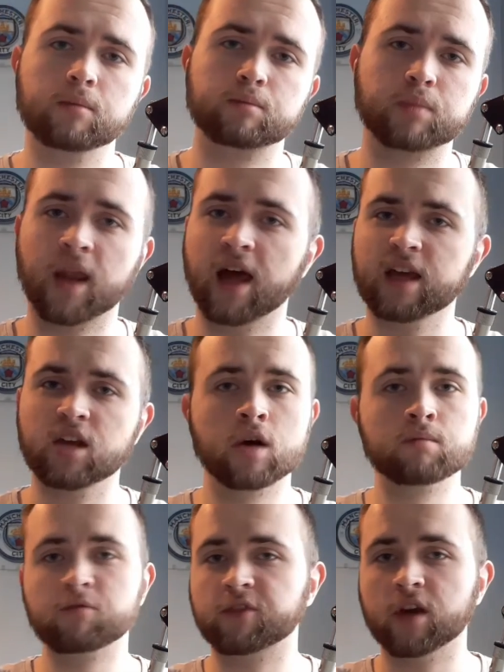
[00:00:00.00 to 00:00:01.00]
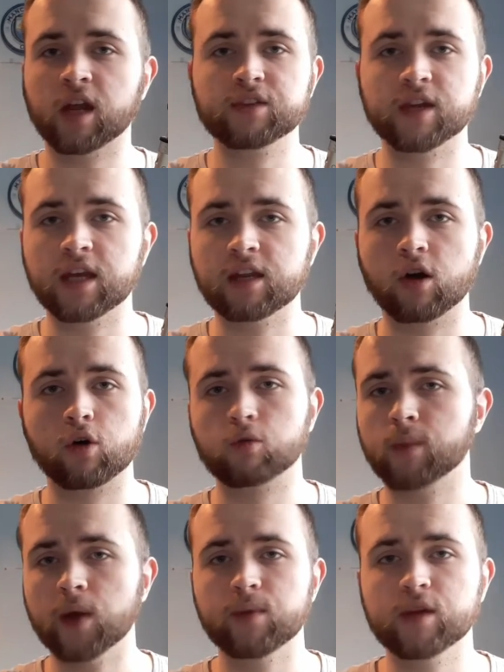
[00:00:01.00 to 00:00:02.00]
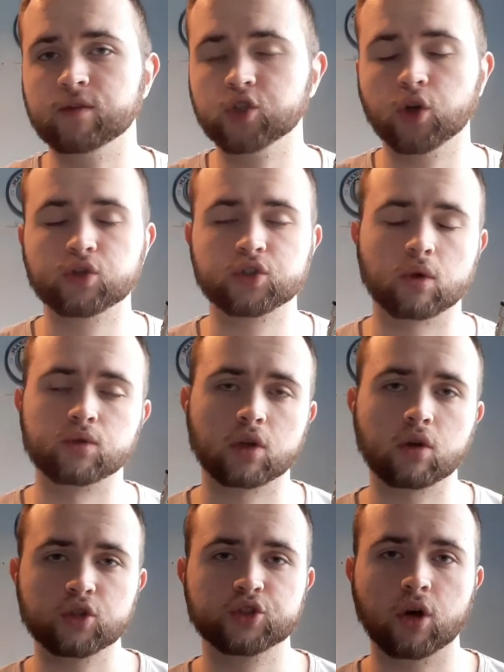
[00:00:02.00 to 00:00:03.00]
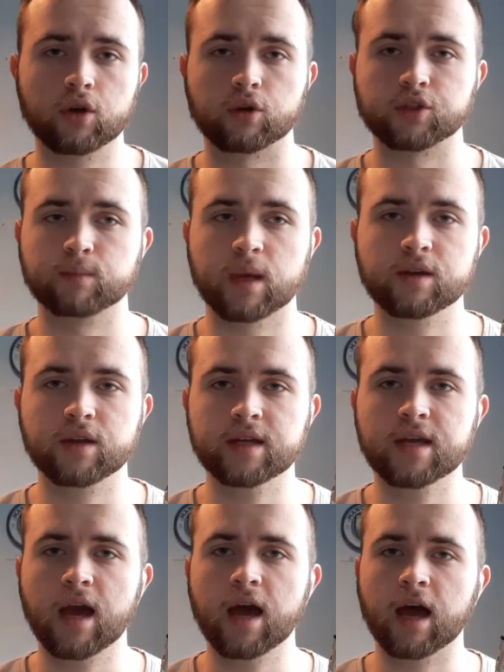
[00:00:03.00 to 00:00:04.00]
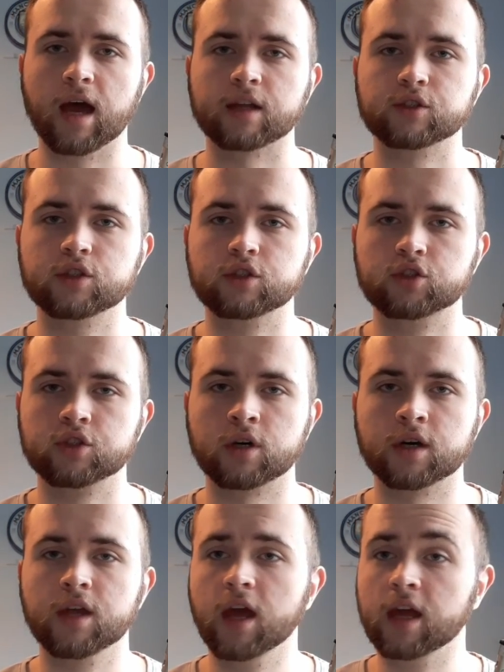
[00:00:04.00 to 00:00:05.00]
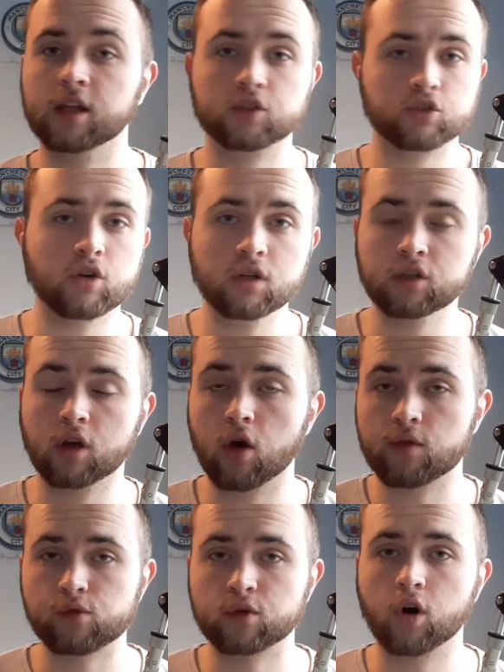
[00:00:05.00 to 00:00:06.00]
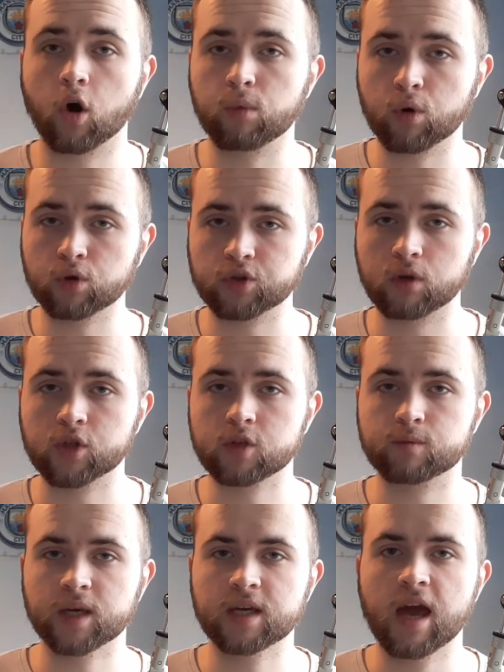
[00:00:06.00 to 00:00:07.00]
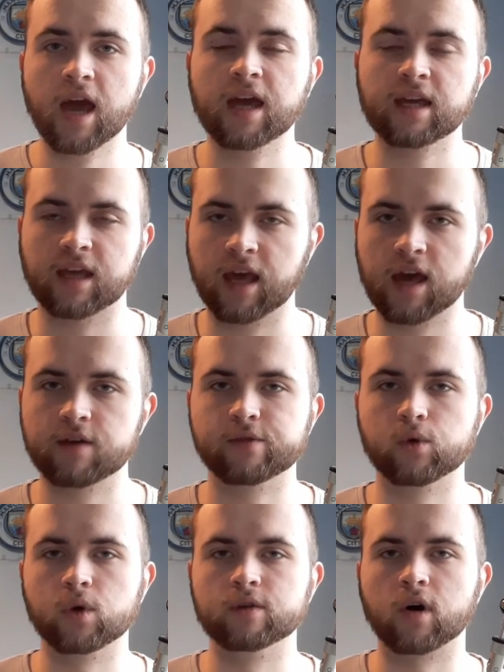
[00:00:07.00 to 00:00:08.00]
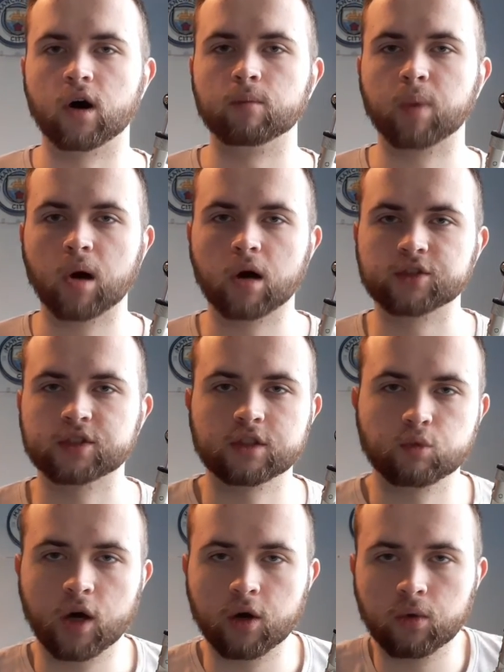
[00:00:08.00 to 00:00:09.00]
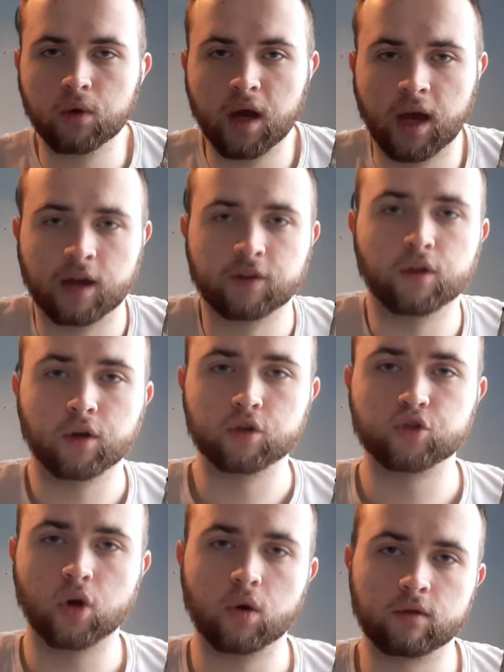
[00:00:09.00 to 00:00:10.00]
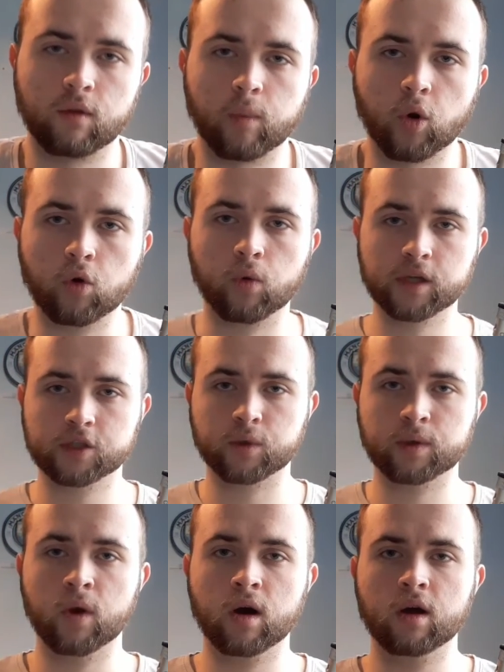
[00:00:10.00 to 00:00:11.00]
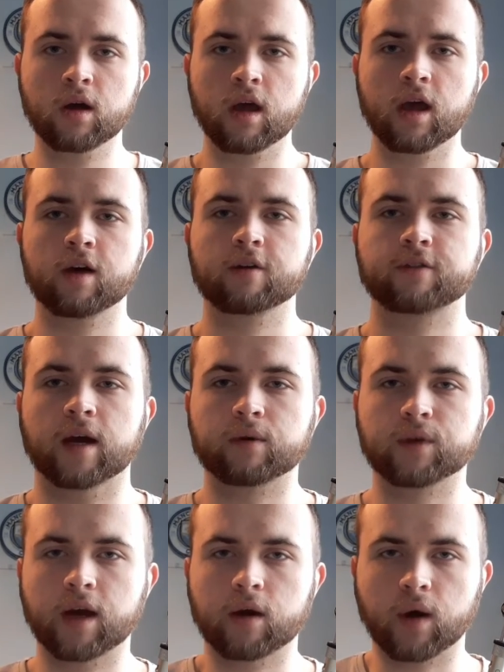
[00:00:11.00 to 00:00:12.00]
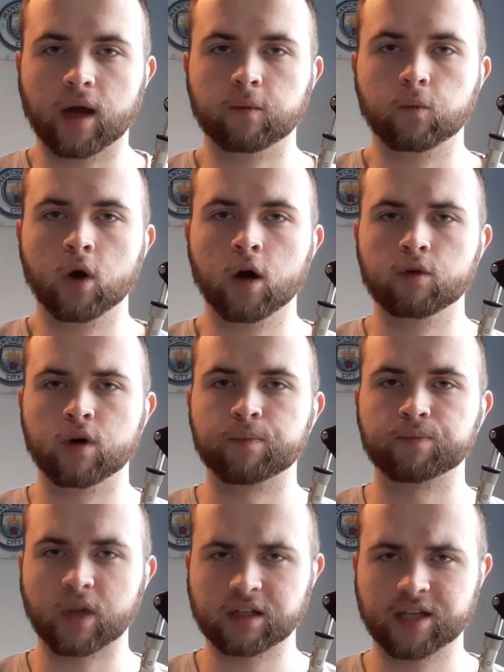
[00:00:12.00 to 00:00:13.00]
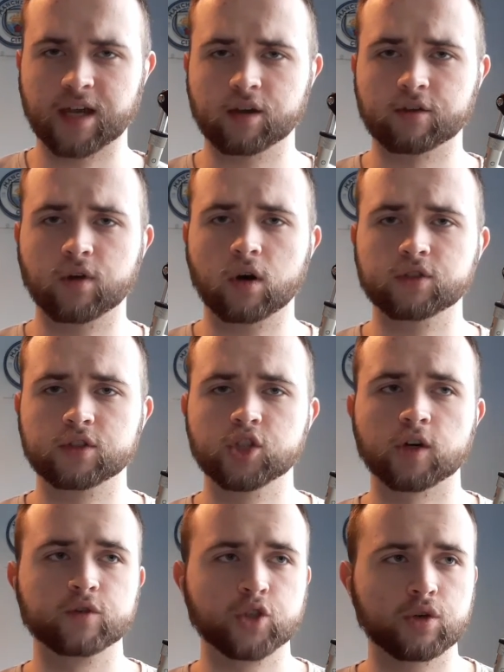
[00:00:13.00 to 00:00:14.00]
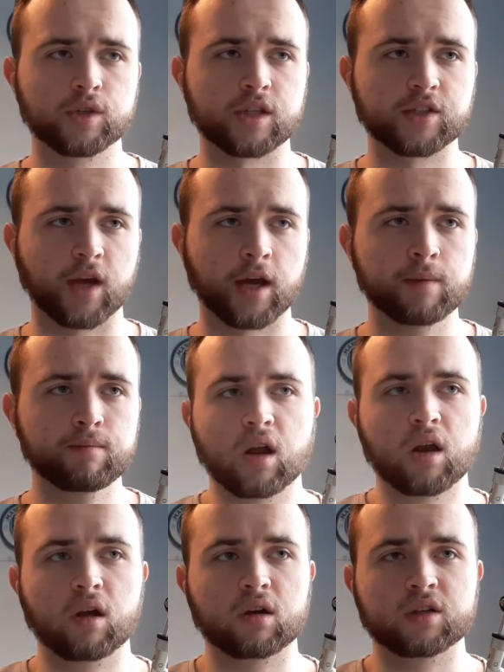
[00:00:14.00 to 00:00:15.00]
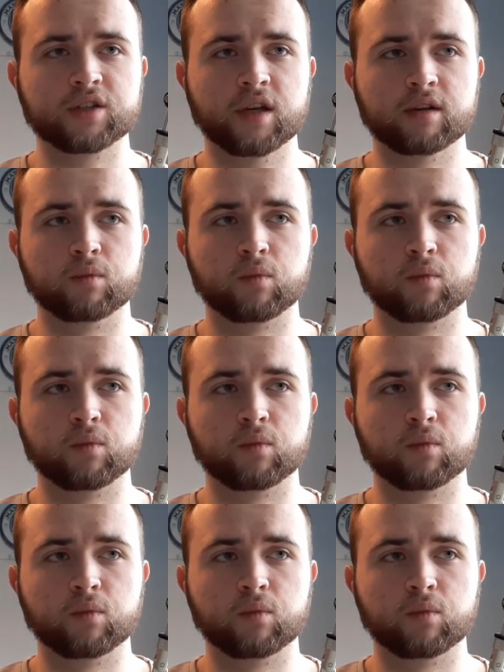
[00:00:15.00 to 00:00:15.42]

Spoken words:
play Fernandinho or maybe even John Stones alongside Otamendi and just try and go for a goal, but also just be careful with our passing as well and the control of the ball, which we were found out and were taken advantage of during this game. Like I said,